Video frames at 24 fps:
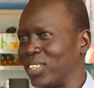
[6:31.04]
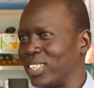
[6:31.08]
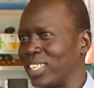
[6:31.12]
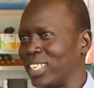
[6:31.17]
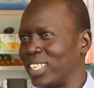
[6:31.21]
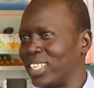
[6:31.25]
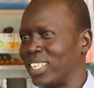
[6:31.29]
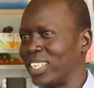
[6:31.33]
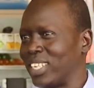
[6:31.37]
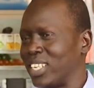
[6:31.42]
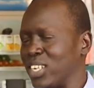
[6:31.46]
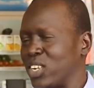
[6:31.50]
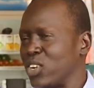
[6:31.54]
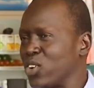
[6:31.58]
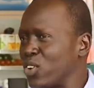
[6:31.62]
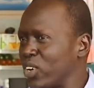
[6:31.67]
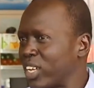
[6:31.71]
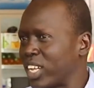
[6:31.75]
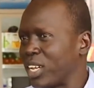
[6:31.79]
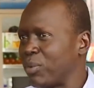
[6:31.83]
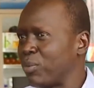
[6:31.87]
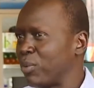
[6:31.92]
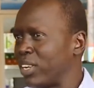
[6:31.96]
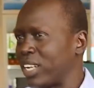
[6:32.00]
Okay? No
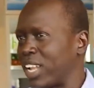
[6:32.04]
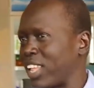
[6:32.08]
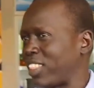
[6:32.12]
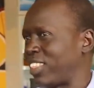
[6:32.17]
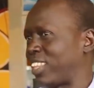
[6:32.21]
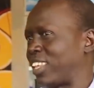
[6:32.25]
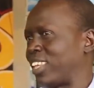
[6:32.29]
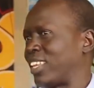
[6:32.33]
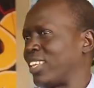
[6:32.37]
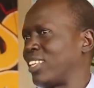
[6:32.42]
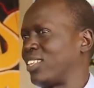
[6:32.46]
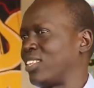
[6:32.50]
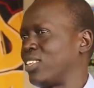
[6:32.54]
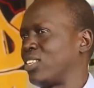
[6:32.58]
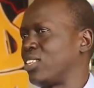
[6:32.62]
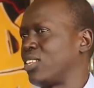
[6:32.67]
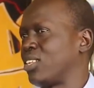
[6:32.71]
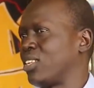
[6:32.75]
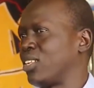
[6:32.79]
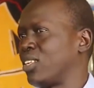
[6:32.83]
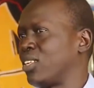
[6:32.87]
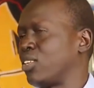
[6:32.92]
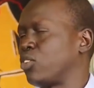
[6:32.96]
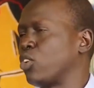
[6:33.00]
cable, nothing.
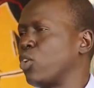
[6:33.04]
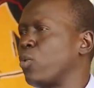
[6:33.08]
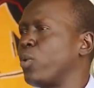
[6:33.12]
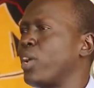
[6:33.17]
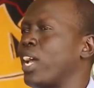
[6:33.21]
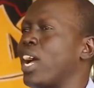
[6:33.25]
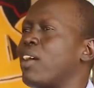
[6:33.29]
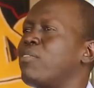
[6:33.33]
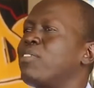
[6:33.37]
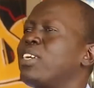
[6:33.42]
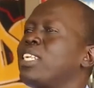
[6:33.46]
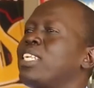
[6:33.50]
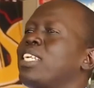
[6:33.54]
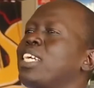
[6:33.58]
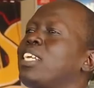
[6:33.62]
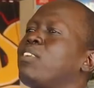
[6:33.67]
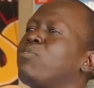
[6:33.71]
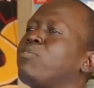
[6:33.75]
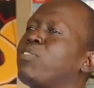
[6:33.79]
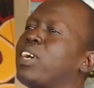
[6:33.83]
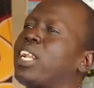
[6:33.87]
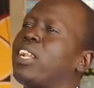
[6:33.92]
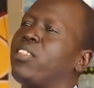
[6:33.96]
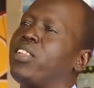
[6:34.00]
So we haven't yet
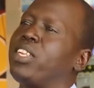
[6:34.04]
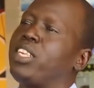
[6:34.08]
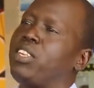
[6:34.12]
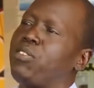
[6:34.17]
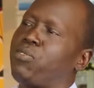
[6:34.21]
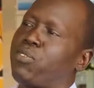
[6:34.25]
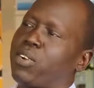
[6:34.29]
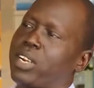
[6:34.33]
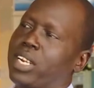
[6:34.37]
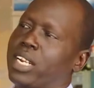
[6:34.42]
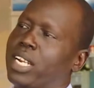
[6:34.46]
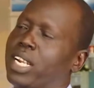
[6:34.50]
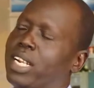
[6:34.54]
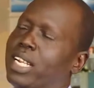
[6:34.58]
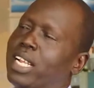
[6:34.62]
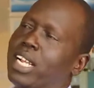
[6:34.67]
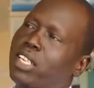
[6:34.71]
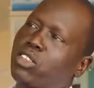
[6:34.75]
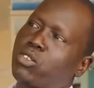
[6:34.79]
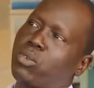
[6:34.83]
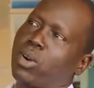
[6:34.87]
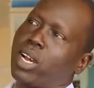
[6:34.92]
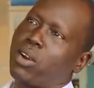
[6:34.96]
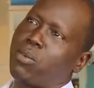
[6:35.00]
felt the difference, and
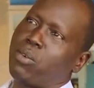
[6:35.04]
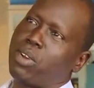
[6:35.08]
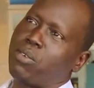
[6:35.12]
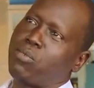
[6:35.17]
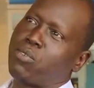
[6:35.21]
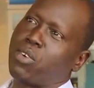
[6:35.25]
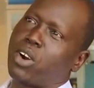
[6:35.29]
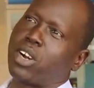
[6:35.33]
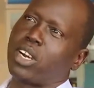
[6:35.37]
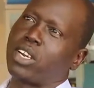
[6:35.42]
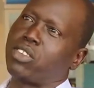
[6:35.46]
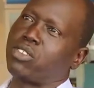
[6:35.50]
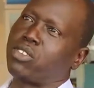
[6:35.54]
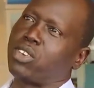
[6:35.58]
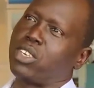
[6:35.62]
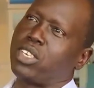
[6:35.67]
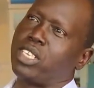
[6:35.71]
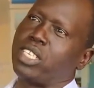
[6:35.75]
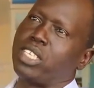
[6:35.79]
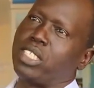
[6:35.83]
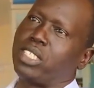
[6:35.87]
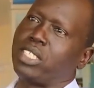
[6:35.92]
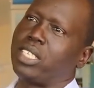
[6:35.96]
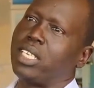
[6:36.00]
that's why we focus on
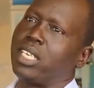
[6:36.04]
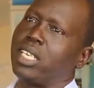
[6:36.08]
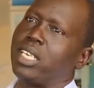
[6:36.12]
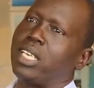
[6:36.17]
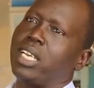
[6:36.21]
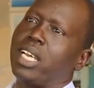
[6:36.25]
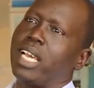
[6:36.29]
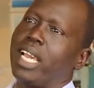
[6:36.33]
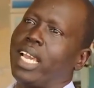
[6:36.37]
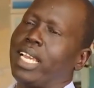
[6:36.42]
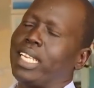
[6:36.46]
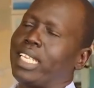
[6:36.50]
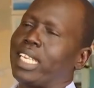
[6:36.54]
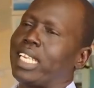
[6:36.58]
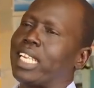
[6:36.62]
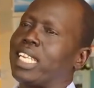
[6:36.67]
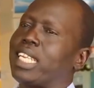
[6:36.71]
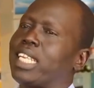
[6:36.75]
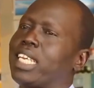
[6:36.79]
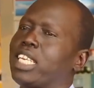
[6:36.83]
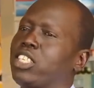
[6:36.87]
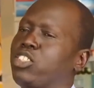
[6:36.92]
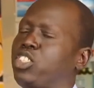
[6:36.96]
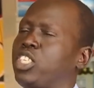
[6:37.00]
this
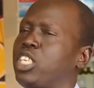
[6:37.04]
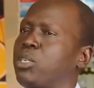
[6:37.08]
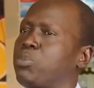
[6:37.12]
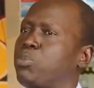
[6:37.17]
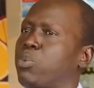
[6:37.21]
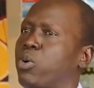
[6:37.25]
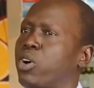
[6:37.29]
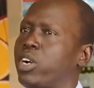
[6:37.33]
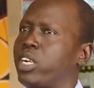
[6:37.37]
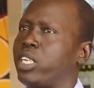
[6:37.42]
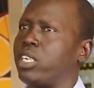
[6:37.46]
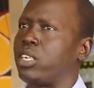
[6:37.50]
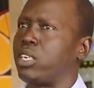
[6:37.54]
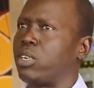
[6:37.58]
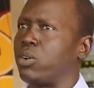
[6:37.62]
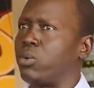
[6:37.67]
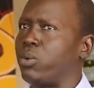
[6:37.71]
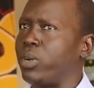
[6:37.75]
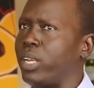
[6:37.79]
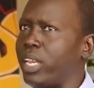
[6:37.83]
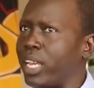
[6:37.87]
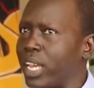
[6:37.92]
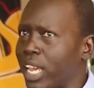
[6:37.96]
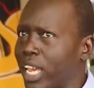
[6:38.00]
internet exchange point.
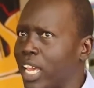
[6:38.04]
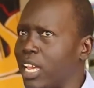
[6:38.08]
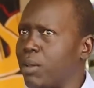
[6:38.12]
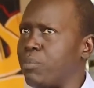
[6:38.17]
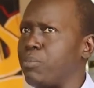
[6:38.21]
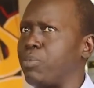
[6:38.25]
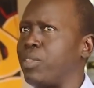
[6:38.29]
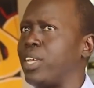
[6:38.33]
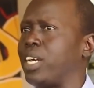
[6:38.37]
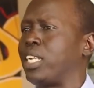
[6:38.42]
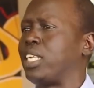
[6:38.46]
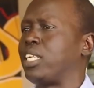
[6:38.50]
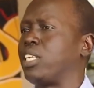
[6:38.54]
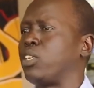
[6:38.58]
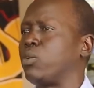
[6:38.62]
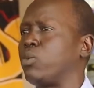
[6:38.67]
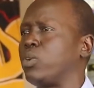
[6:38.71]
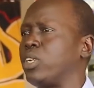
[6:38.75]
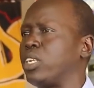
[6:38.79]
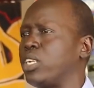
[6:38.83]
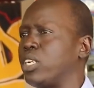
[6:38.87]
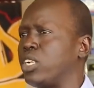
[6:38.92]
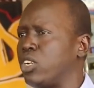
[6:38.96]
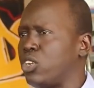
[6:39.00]
We aim that it
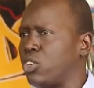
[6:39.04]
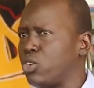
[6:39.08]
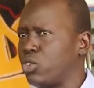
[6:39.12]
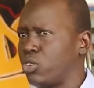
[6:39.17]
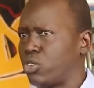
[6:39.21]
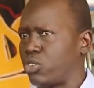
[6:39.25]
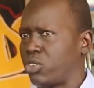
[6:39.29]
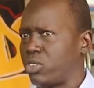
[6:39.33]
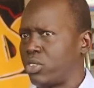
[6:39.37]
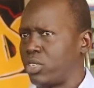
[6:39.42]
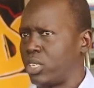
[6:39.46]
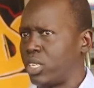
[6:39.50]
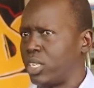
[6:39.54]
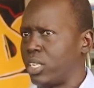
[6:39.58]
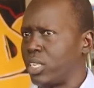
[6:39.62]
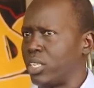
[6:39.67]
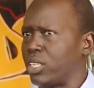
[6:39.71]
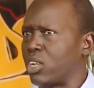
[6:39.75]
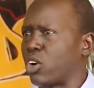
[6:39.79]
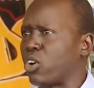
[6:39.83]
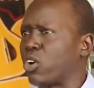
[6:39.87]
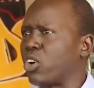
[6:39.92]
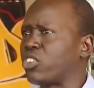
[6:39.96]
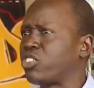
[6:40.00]
will reduce
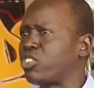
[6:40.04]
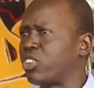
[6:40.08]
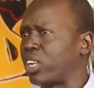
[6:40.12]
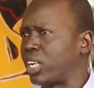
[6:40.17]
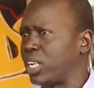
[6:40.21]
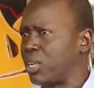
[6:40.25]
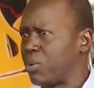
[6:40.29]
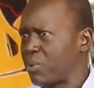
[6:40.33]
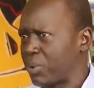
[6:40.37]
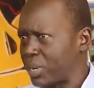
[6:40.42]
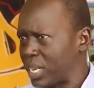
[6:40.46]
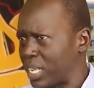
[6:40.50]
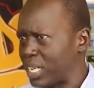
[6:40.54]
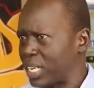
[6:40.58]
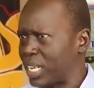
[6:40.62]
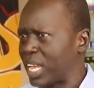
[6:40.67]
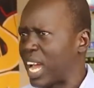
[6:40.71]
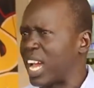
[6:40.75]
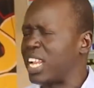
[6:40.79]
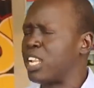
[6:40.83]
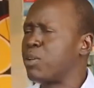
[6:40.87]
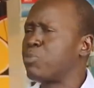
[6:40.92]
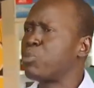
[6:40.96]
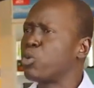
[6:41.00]
the cost significantly
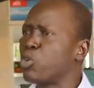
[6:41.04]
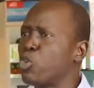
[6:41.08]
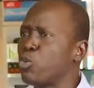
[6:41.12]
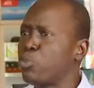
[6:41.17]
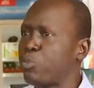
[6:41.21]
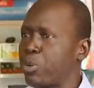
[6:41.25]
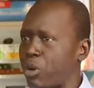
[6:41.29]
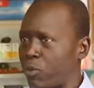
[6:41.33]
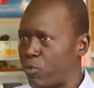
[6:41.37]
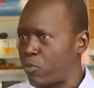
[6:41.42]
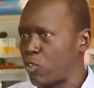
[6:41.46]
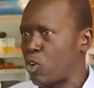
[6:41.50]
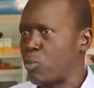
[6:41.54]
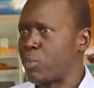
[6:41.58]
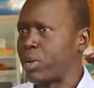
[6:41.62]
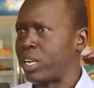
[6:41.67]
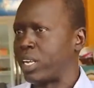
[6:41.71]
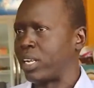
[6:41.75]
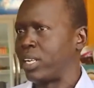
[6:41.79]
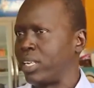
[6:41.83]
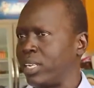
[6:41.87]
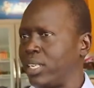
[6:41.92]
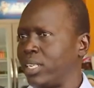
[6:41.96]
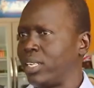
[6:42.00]
and improve
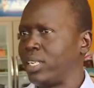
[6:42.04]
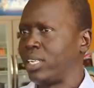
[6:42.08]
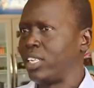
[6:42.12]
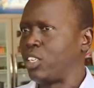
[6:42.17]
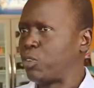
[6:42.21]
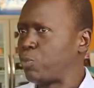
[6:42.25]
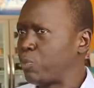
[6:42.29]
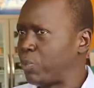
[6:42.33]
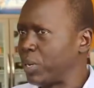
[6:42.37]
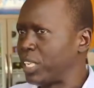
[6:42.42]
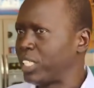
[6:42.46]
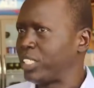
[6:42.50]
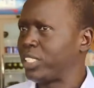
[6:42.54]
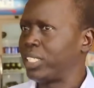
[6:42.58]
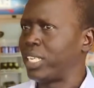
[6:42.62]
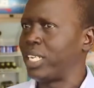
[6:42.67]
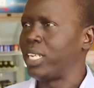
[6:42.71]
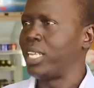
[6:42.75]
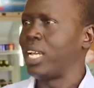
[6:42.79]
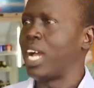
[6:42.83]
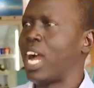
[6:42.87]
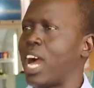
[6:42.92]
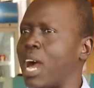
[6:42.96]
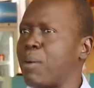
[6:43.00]
performance.
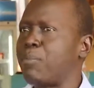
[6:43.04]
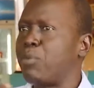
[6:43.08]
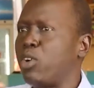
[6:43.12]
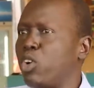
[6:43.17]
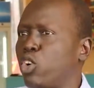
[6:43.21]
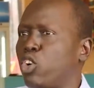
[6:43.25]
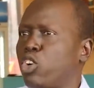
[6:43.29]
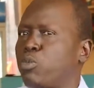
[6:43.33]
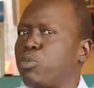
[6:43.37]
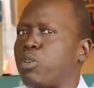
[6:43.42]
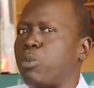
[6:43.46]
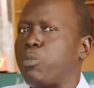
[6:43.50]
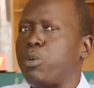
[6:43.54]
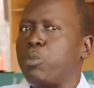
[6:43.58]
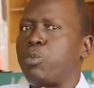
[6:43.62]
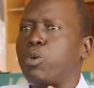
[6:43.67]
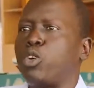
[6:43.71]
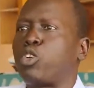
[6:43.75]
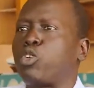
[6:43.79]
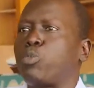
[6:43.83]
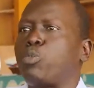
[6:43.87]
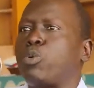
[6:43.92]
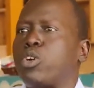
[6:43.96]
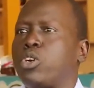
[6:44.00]
Especially upload for
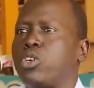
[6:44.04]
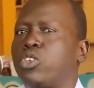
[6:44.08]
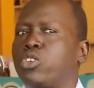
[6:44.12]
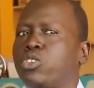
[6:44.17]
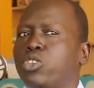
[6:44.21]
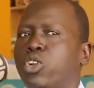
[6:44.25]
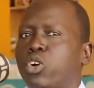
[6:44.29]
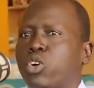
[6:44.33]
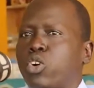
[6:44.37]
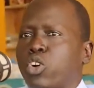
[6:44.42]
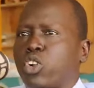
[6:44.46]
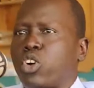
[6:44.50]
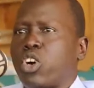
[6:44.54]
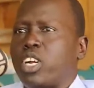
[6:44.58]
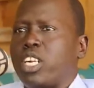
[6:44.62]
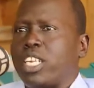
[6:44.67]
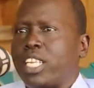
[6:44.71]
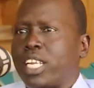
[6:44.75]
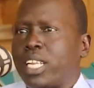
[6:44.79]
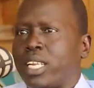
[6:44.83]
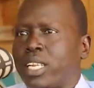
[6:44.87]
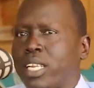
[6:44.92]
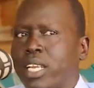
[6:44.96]
people to produce local content.